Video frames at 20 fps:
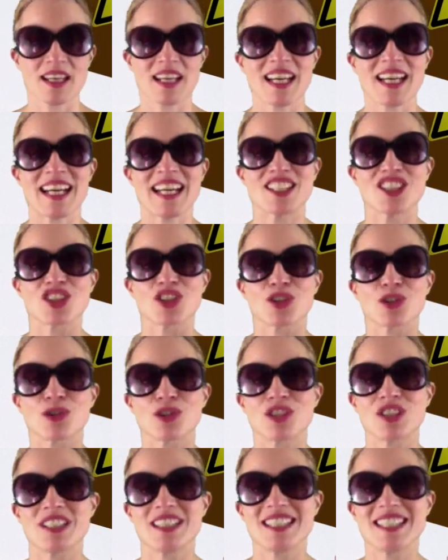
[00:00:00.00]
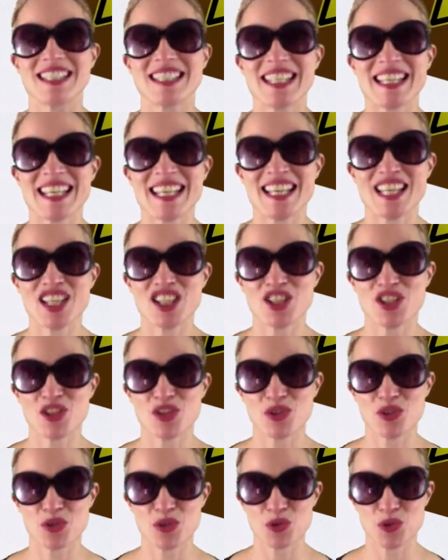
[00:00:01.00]
Être
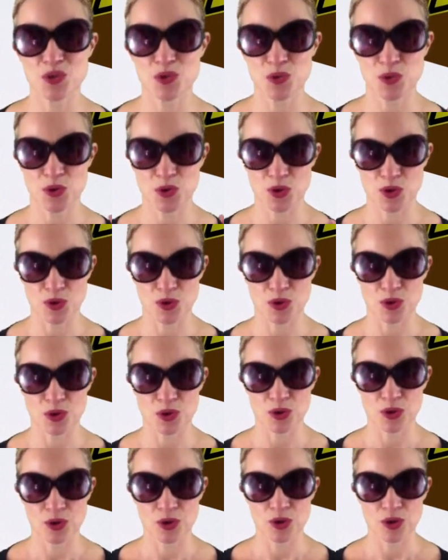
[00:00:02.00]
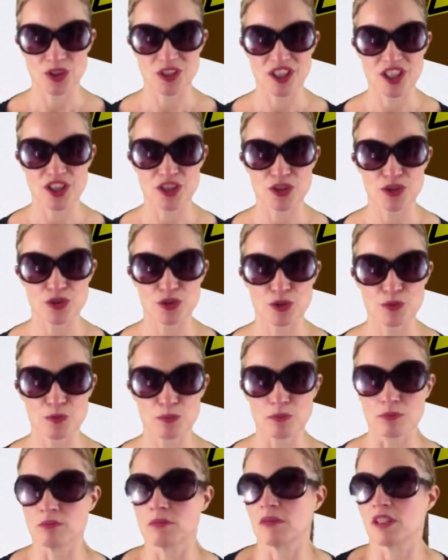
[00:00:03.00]
déçu que. Déçu
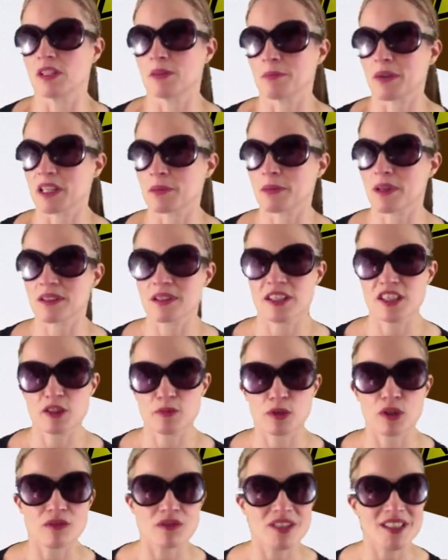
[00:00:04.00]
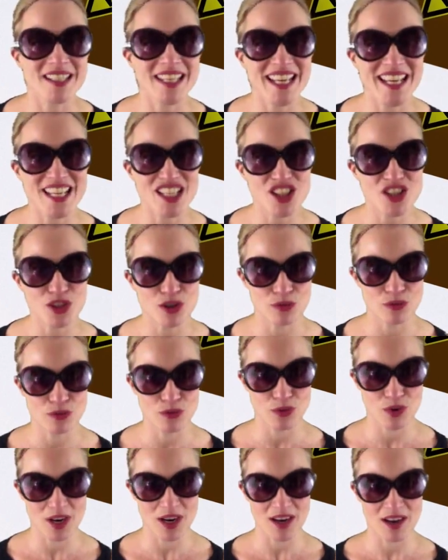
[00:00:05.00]
is past participle of
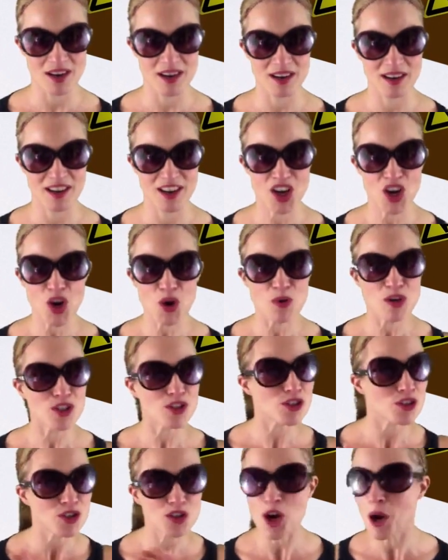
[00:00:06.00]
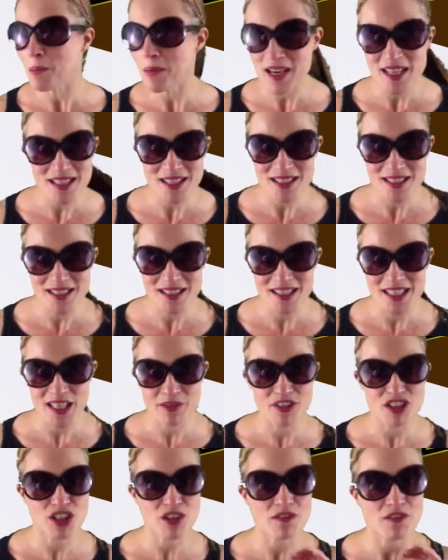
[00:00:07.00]
décevoir, which does not mean to
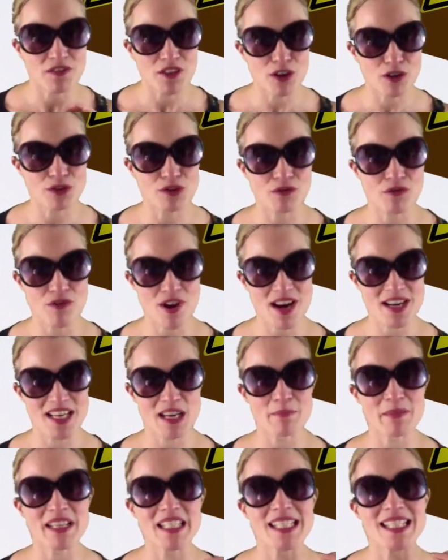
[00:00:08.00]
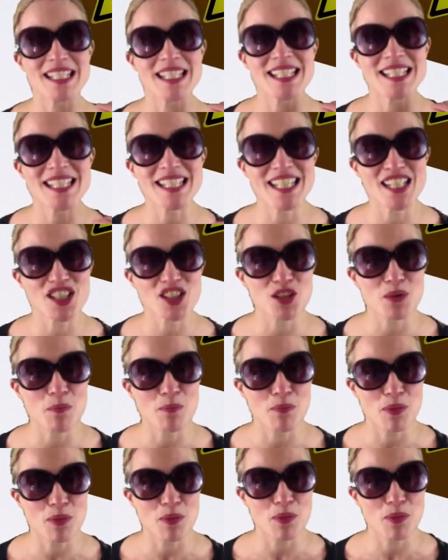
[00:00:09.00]
deceive. It's a false friend. It means to
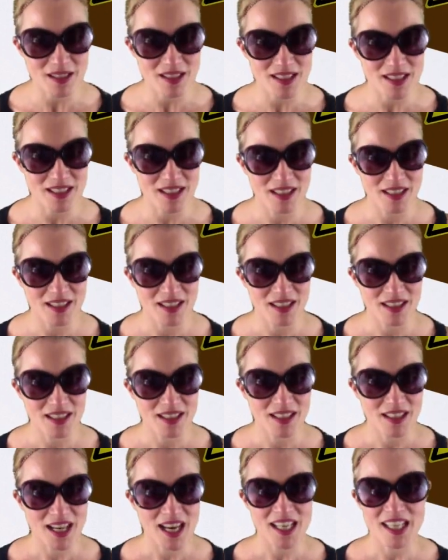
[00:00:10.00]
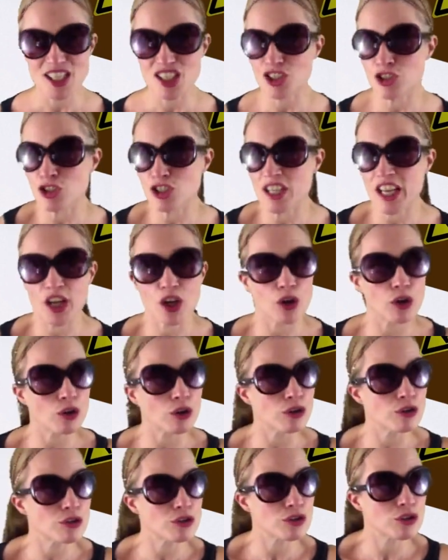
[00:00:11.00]
disappoint. And it's just like
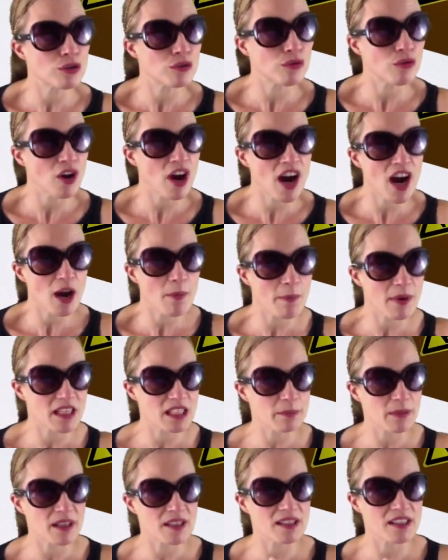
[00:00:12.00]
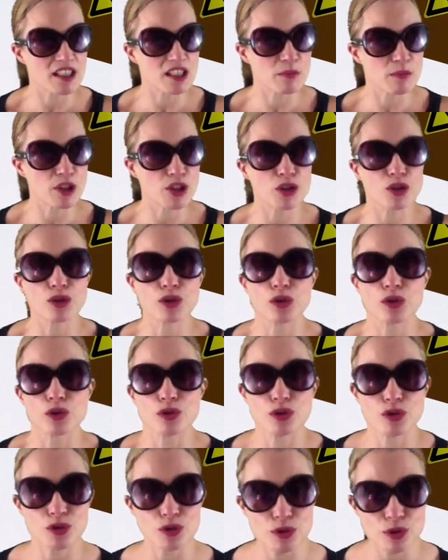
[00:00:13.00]
recevoir, past participle is
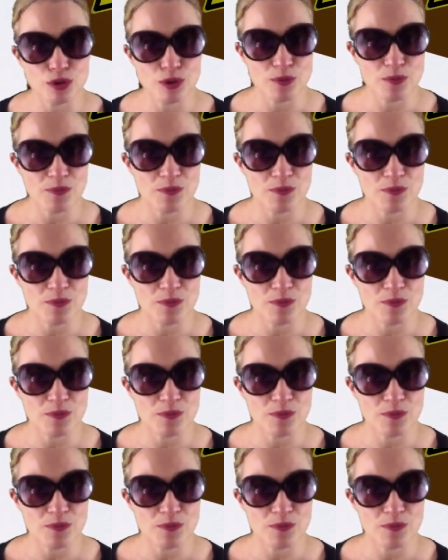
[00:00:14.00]
reçu.